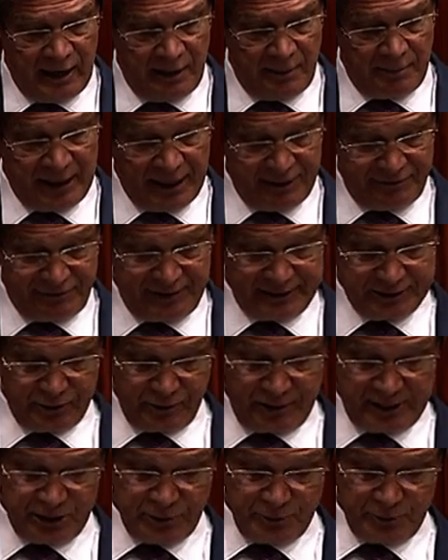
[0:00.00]
My
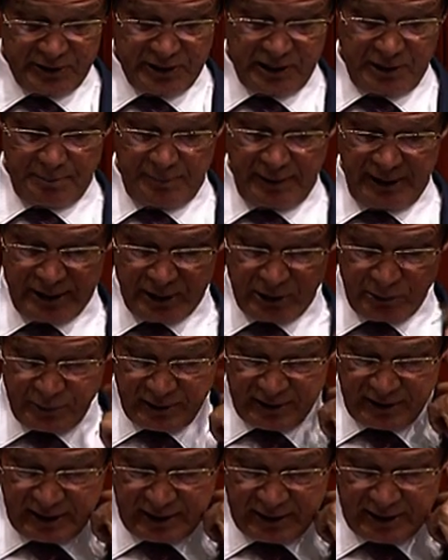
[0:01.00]
frustration was compounded
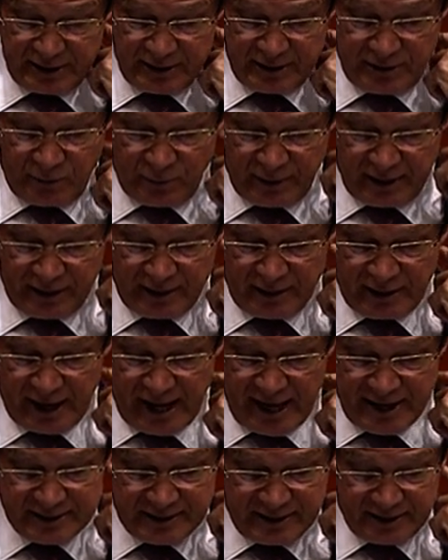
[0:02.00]

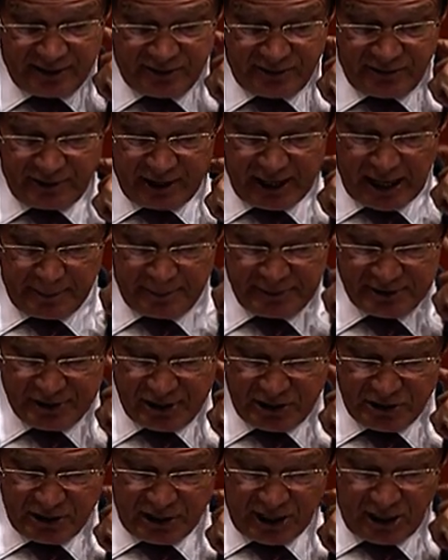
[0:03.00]
as leader of the
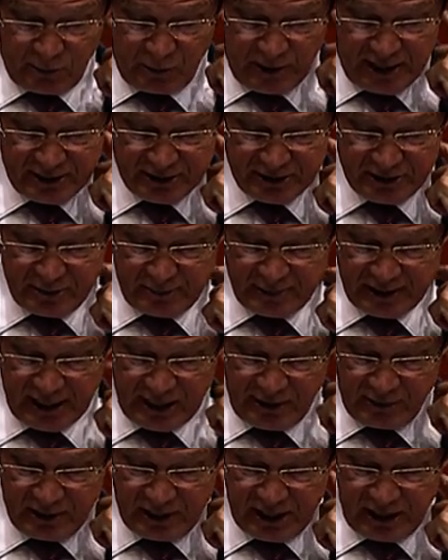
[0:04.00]
opposition, I watched the
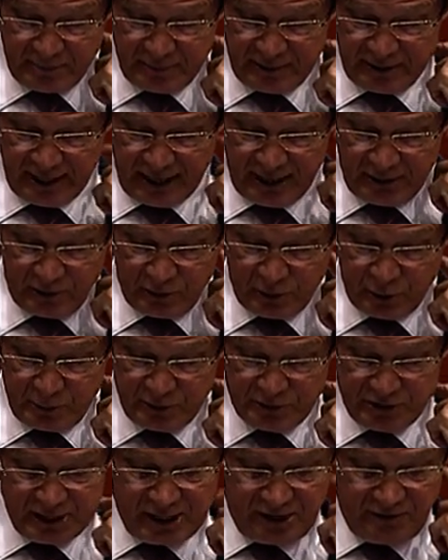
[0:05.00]
McGowan government not only
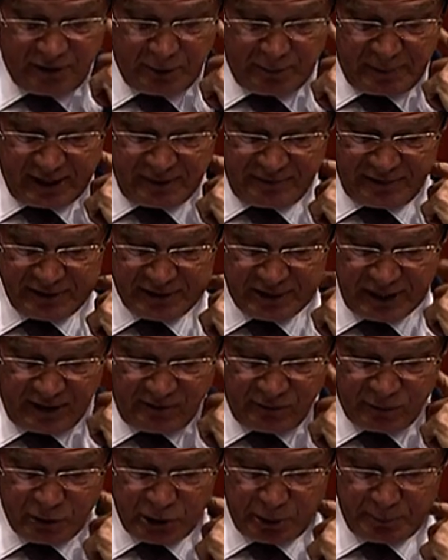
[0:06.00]
receive the benefits of our
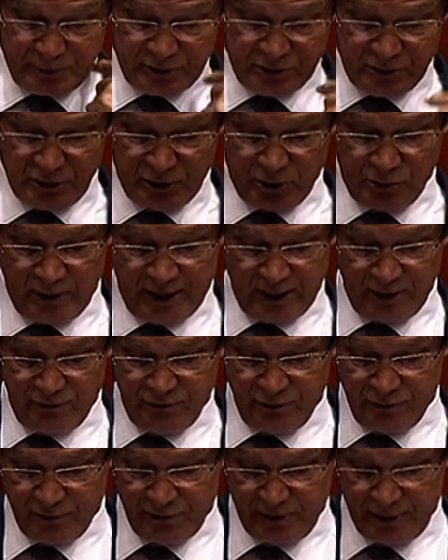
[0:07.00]
work, but took credit
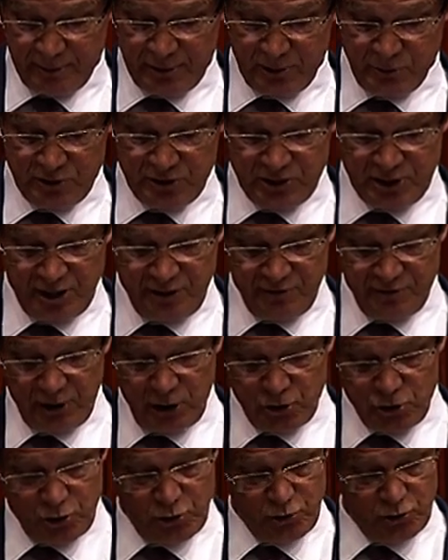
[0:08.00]
for them and received
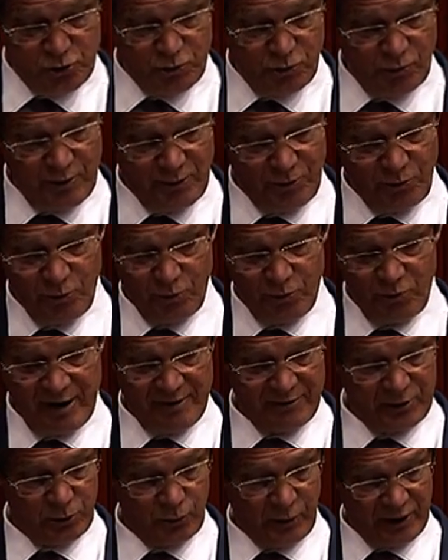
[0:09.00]
huge
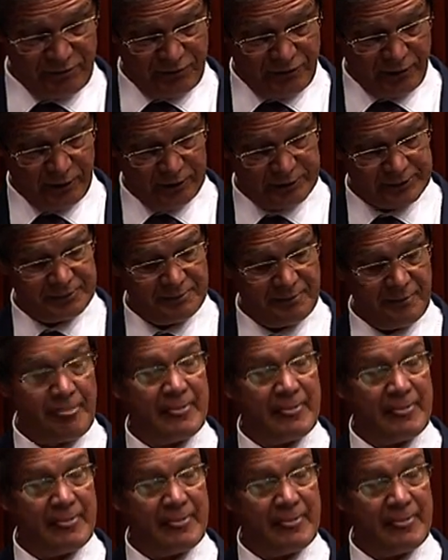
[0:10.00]
revenue windfalls.